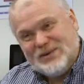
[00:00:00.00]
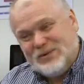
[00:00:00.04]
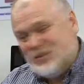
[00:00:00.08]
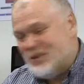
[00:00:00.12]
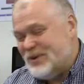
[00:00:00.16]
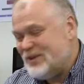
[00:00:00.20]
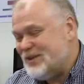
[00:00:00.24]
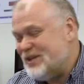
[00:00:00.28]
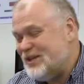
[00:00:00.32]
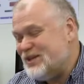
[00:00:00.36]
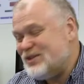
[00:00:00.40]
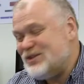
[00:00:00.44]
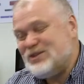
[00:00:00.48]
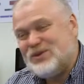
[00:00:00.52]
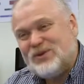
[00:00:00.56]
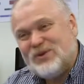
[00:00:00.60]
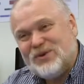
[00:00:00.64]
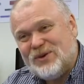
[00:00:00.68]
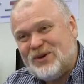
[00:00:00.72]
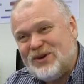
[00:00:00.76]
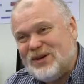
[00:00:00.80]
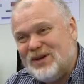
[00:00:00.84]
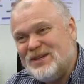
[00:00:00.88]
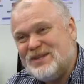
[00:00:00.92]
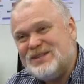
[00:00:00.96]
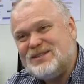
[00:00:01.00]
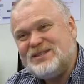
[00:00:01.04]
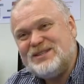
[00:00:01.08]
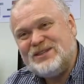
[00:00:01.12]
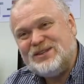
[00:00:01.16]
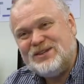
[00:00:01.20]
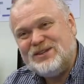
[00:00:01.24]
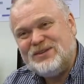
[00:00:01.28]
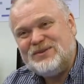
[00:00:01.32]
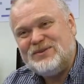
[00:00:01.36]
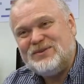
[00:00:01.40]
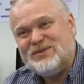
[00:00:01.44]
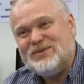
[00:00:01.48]
with these toys
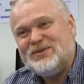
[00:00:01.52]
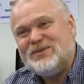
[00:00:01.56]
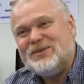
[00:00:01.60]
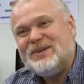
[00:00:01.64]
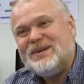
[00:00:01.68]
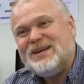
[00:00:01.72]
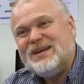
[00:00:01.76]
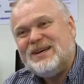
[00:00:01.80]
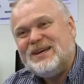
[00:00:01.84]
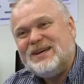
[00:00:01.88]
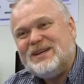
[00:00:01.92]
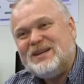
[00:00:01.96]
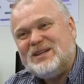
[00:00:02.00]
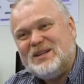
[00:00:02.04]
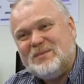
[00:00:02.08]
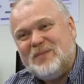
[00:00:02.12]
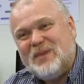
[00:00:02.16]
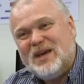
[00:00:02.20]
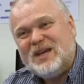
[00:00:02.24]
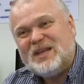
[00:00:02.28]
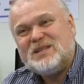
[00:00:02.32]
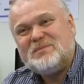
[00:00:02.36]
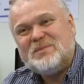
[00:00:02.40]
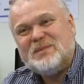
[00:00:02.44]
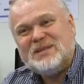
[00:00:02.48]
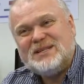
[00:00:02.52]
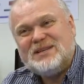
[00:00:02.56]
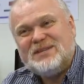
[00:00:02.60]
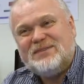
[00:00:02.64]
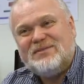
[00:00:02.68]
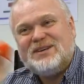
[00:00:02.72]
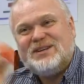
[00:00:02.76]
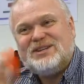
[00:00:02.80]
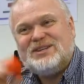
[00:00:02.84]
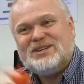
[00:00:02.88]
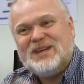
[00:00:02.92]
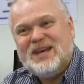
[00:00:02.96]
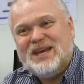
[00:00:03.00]
to make
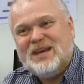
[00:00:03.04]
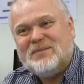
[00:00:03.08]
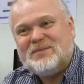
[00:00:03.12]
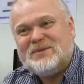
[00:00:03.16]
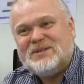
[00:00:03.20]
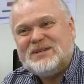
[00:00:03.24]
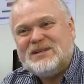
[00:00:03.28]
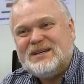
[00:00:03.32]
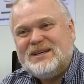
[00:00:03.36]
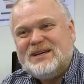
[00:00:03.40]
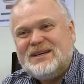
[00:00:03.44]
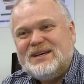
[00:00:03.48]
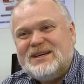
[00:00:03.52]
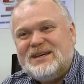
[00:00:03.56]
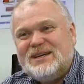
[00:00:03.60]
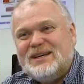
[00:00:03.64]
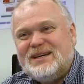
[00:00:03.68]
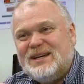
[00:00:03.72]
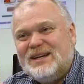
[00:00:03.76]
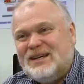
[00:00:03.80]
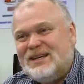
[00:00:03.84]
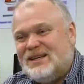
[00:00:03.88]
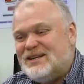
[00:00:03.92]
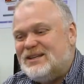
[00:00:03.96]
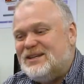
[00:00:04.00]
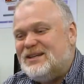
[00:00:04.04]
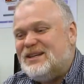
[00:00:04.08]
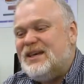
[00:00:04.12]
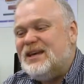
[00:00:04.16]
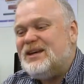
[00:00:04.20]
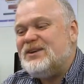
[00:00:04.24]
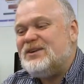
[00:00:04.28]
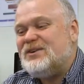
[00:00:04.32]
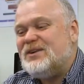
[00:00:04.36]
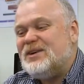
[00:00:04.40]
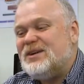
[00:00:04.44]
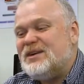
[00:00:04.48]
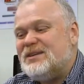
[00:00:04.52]
specific shapes. It
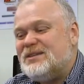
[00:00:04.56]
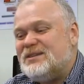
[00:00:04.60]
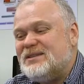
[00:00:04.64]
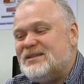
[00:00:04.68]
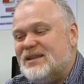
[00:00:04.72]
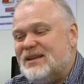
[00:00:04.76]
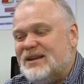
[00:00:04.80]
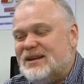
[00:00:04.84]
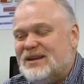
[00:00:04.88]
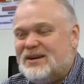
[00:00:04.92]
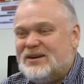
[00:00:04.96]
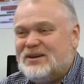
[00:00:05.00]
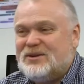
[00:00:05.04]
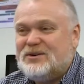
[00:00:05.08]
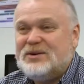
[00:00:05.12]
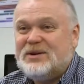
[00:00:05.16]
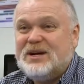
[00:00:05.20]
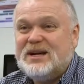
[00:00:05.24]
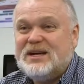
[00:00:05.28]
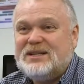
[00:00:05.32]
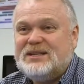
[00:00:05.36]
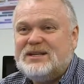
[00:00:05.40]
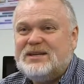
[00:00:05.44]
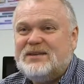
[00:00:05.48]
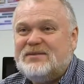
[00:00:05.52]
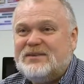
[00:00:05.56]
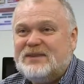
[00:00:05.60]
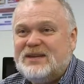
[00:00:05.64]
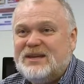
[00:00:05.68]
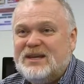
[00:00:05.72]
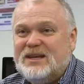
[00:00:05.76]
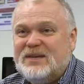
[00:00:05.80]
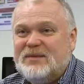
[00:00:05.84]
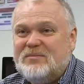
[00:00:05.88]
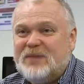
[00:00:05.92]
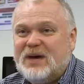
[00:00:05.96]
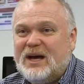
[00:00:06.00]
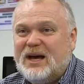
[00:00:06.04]
decreased their
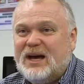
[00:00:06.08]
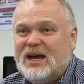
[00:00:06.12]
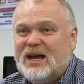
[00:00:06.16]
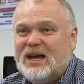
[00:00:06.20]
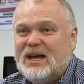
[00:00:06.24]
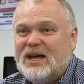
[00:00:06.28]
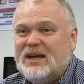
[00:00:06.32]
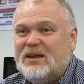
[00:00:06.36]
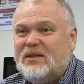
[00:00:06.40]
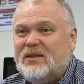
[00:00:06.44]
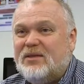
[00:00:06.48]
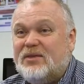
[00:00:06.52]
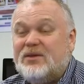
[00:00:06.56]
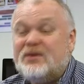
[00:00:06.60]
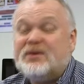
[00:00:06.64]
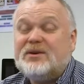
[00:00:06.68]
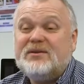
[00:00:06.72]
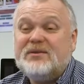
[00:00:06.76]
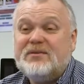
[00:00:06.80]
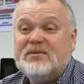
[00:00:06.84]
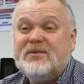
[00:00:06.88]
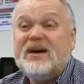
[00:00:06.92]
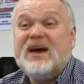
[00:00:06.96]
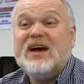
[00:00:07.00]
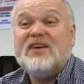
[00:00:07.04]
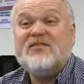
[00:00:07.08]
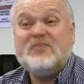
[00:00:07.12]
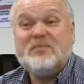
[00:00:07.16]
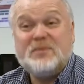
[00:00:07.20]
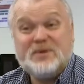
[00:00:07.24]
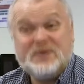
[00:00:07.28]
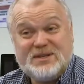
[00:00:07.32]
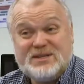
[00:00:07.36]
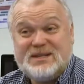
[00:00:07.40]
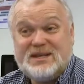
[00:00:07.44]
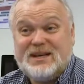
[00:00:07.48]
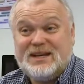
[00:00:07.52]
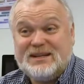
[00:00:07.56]
creativity by
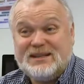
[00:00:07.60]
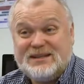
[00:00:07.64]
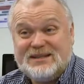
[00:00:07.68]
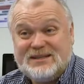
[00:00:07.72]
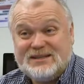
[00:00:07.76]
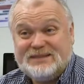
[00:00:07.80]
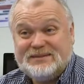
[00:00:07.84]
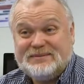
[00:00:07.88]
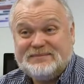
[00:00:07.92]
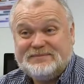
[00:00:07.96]
35%.